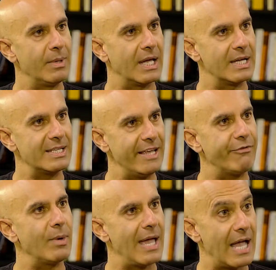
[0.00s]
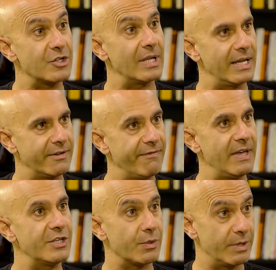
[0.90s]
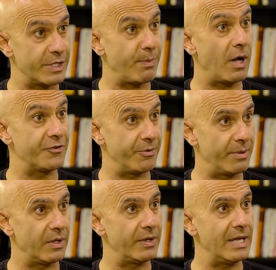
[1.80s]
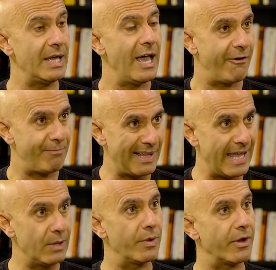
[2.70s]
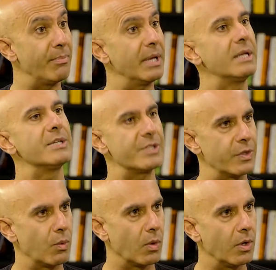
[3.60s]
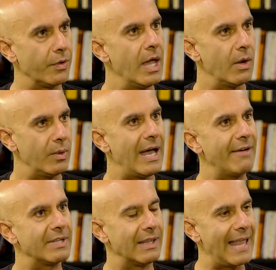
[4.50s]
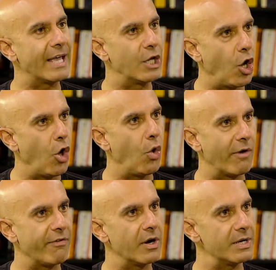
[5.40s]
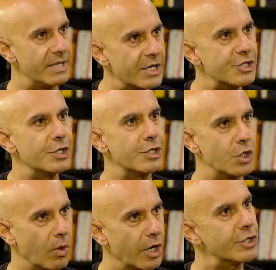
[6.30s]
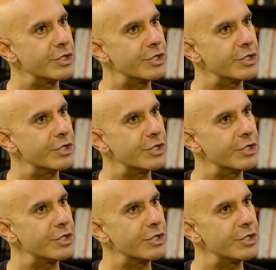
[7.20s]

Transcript: Because if we actually had to face the responsibility of playing with our bigness in the world, we'd have to let go of our addiction to our